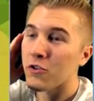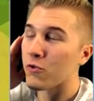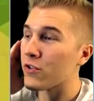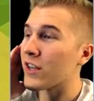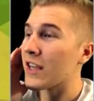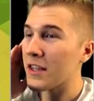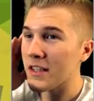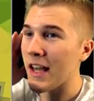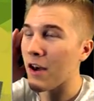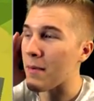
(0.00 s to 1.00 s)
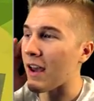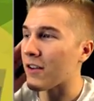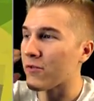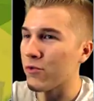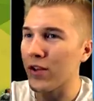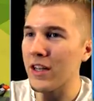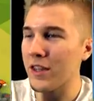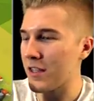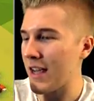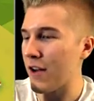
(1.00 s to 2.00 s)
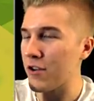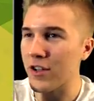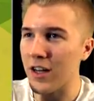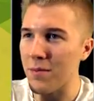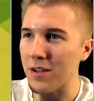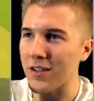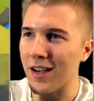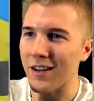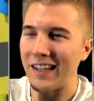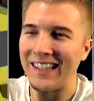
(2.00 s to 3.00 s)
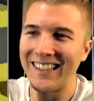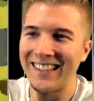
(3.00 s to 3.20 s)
Drew's gonna get this down, man. Drew's gonna get this down. You just gotta give me a second.